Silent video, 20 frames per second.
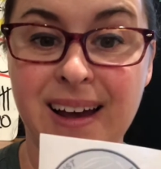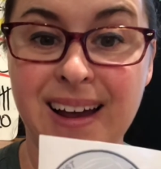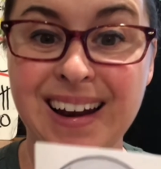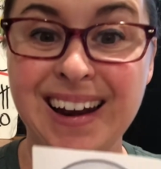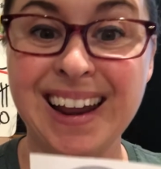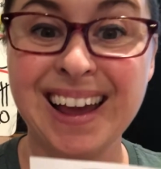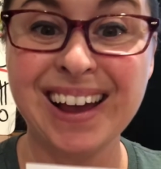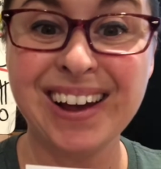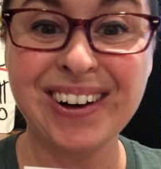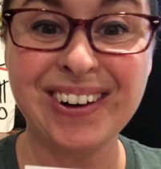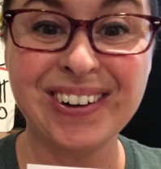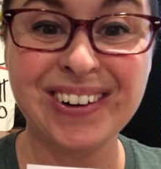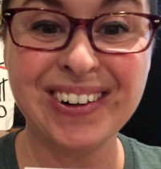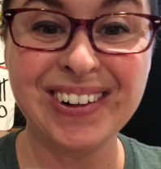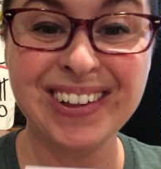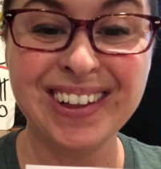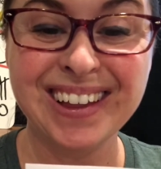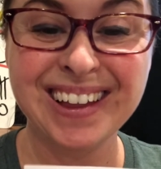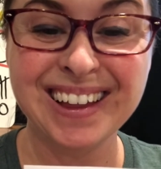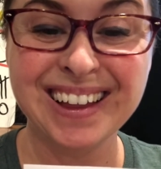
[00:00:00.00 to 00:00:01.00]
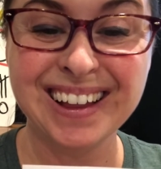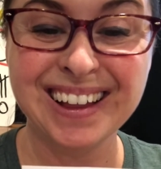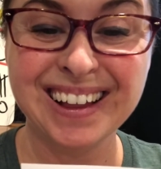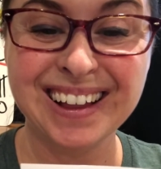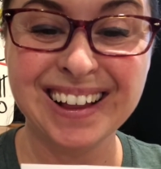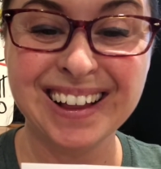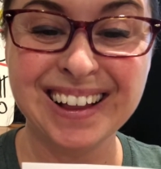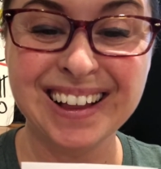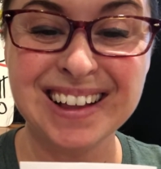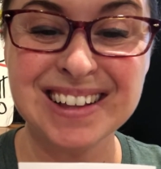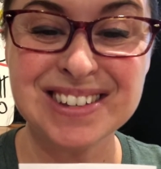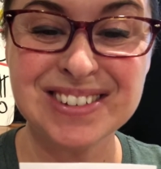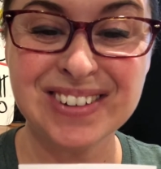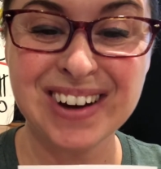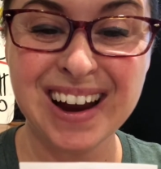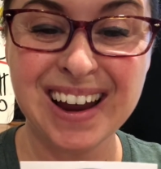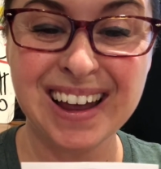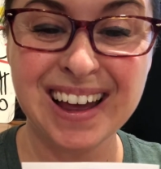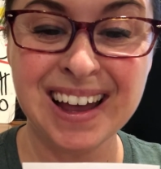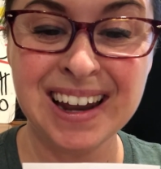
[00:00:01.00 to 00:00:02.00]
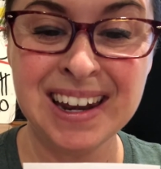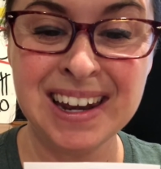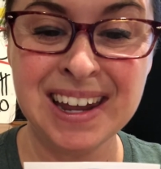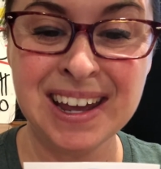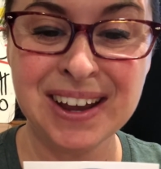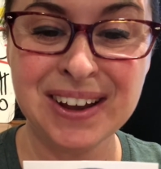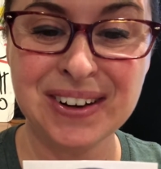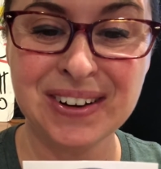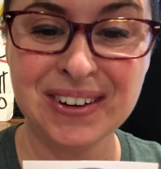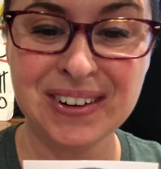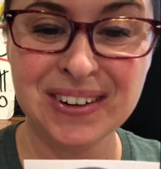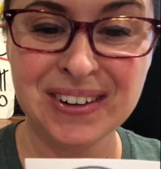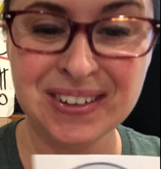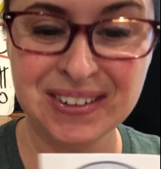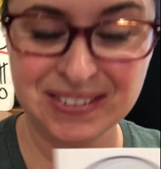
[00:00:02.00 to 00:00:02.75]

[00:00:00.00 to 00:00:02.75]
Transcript: nickel. That's right, a nickel.